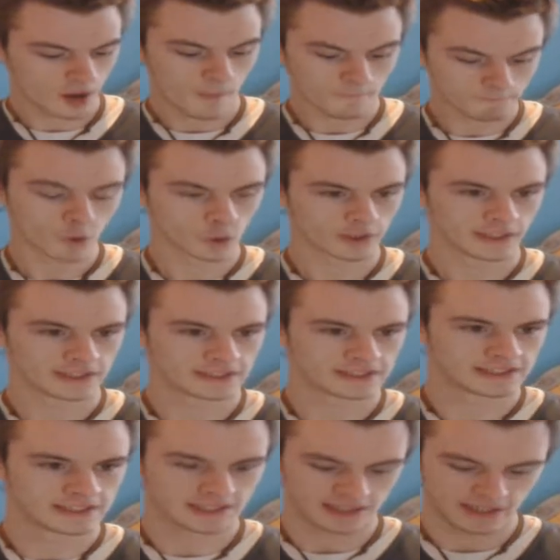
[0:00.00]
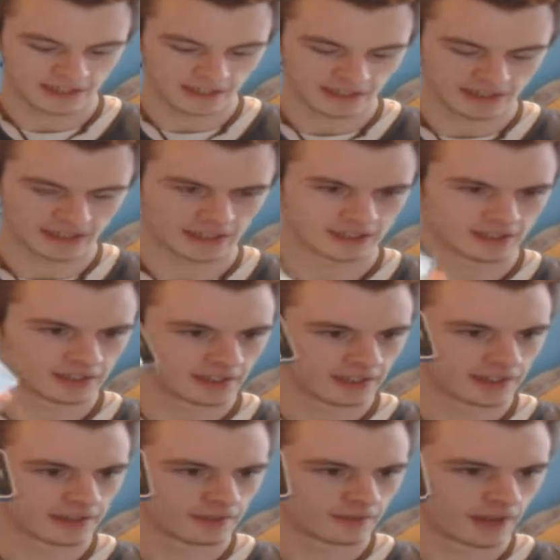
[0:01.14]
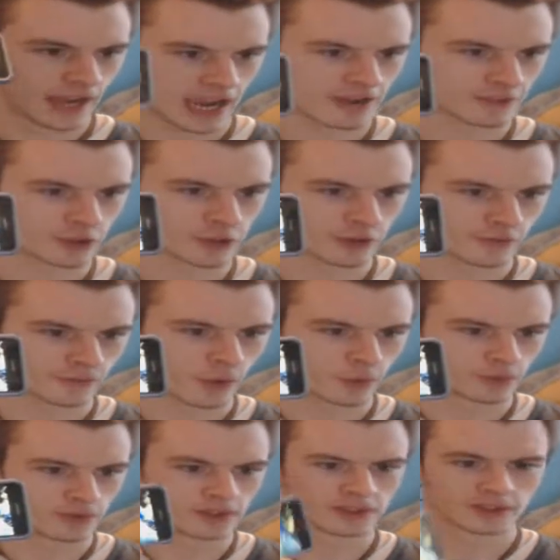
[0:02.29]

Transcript: Mortys. Again, have it on our phone.